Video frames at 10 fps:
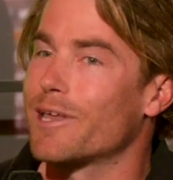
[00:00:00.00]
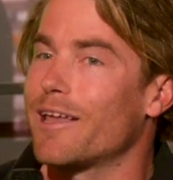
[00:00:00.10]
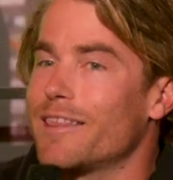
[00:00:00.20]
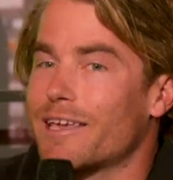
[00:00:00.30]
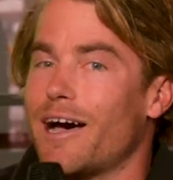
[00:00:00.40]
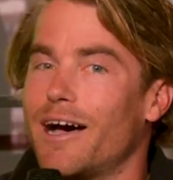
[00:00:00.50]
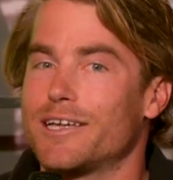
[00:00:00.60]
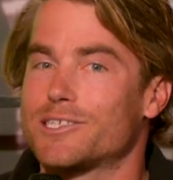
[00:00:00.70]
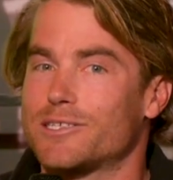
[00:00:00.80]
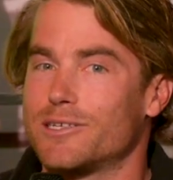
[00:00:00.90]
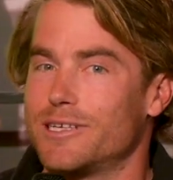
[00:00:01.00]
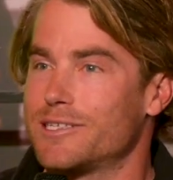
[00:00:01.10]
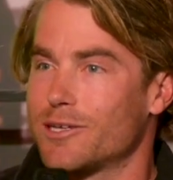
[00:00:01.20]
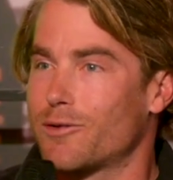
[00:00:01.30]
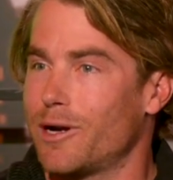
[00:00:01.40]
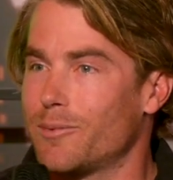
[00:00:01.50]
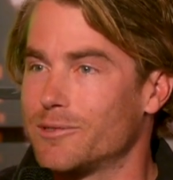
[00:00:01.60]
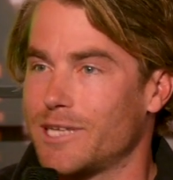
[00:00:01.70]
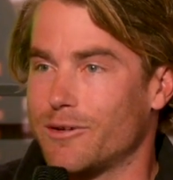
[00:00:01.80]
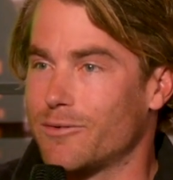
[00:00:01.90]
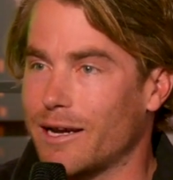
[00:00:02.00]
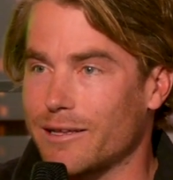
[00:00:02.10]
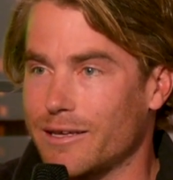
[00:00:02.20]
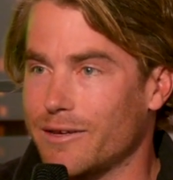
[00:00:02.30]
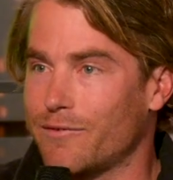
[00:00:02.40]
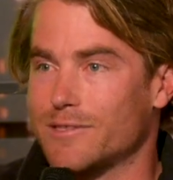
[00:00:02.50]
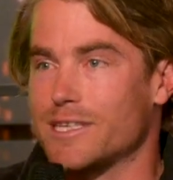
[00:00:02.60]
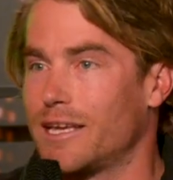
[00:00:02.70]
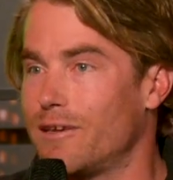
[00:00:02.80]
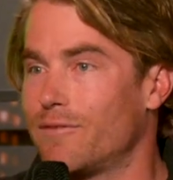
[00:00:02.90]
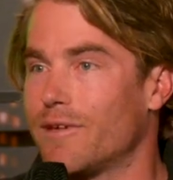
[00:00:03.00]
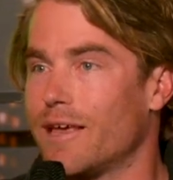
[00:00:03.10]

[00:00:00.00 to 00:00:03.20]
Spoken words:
like the cast is incredible. Daniel Radcliffe, Steve.